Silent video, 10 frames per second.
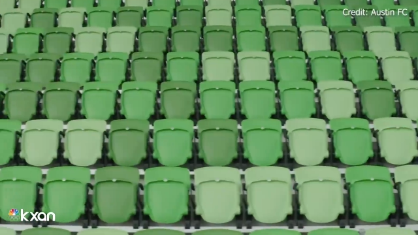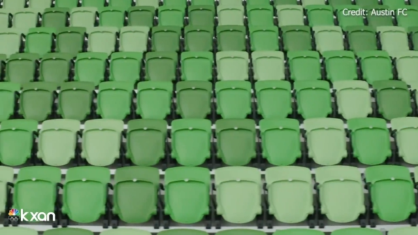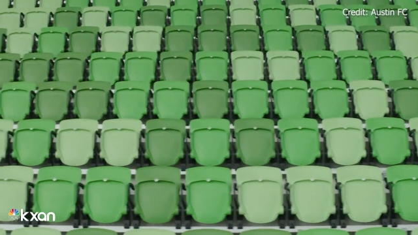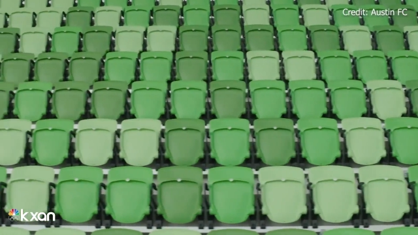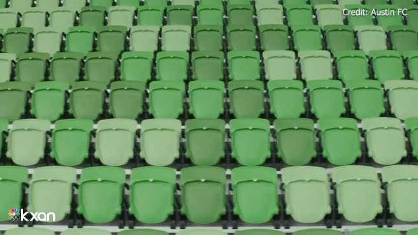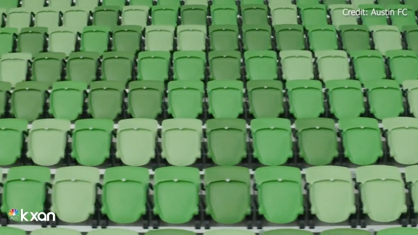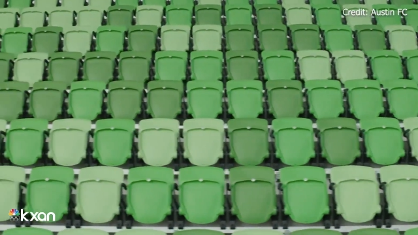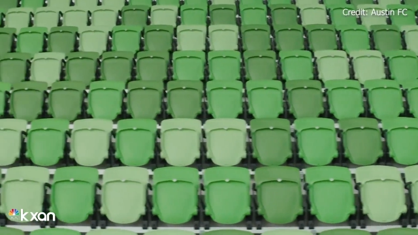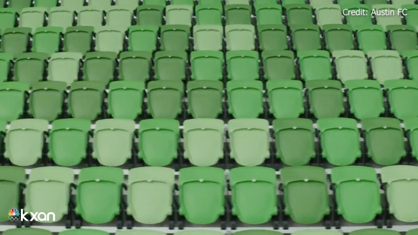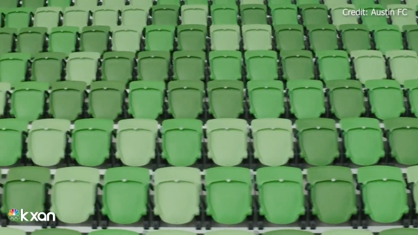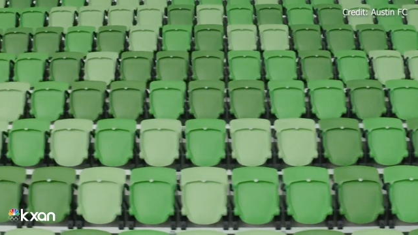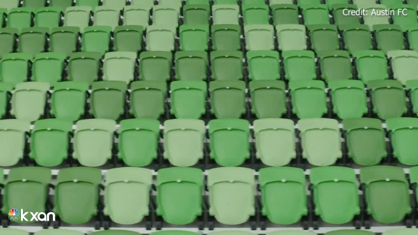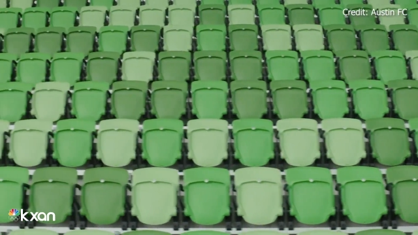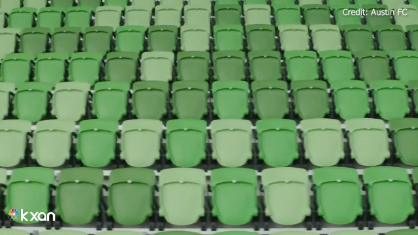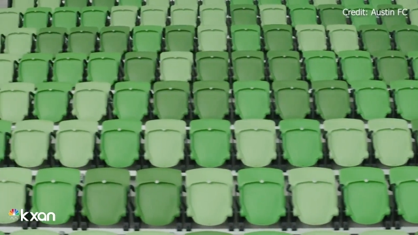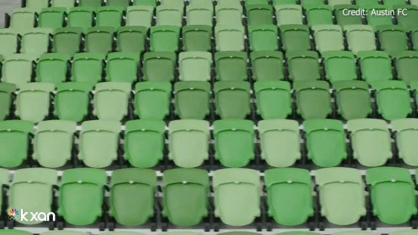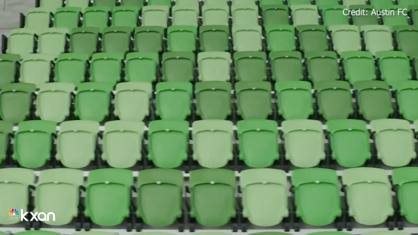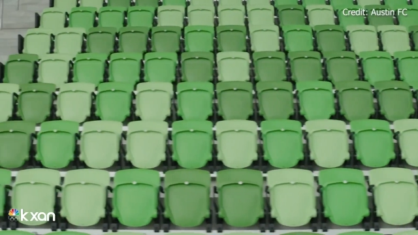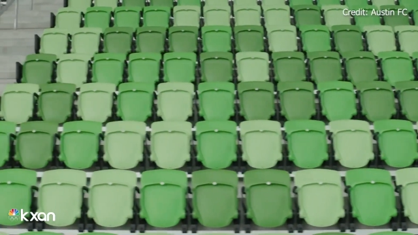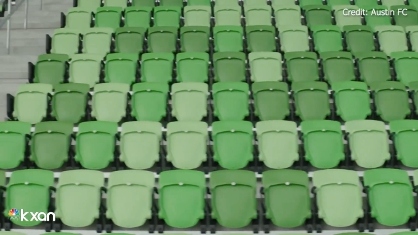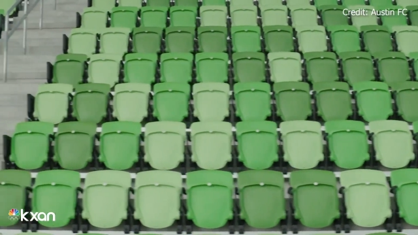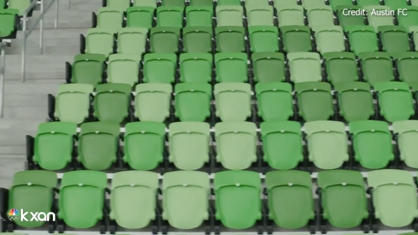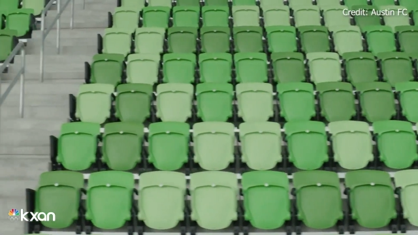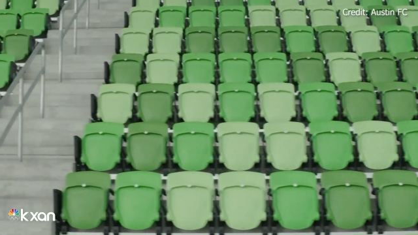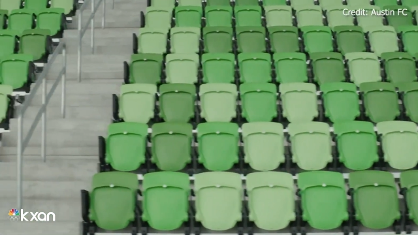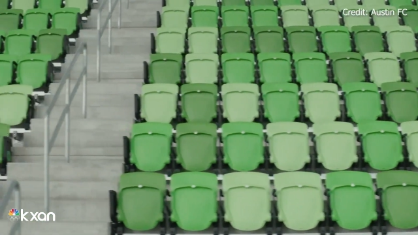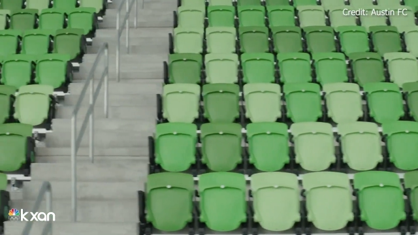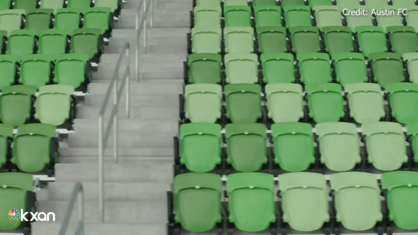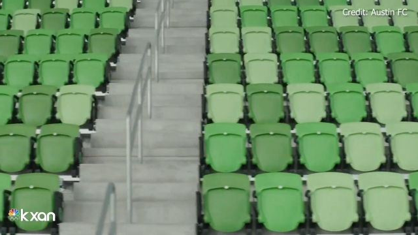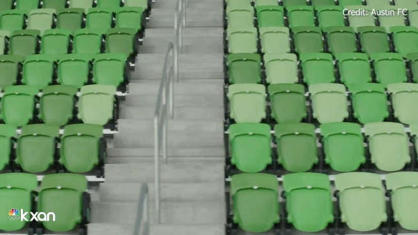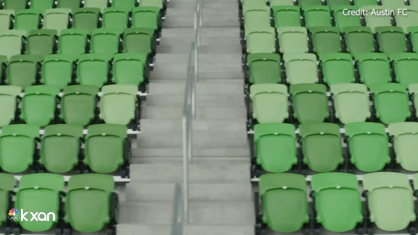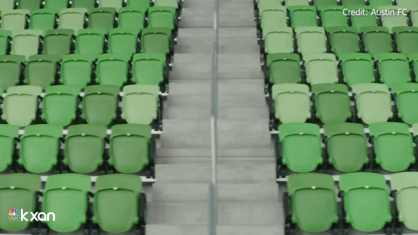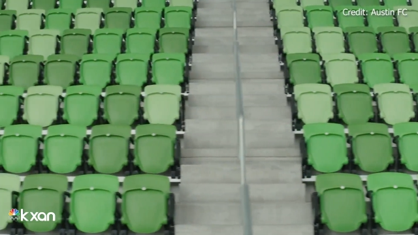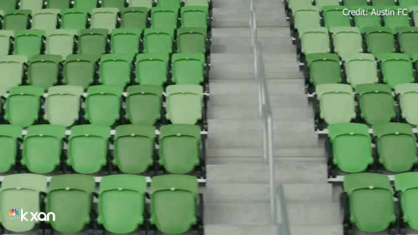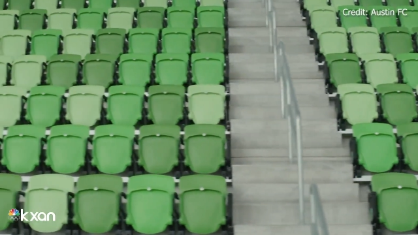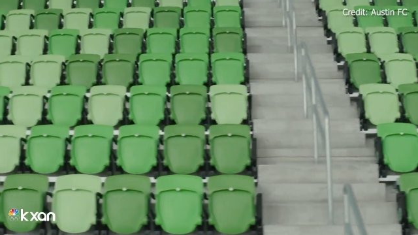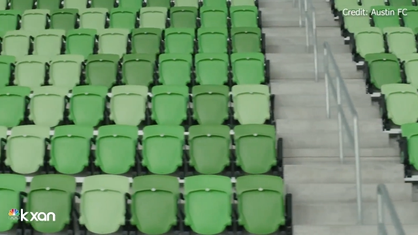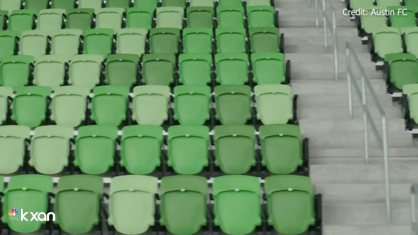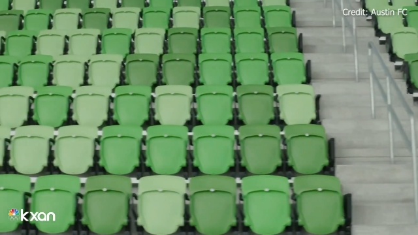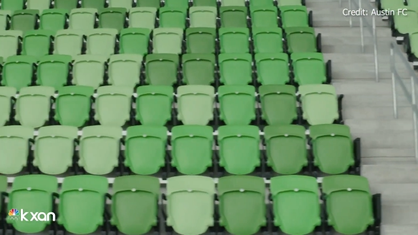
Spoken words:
[unreadable: no face in view]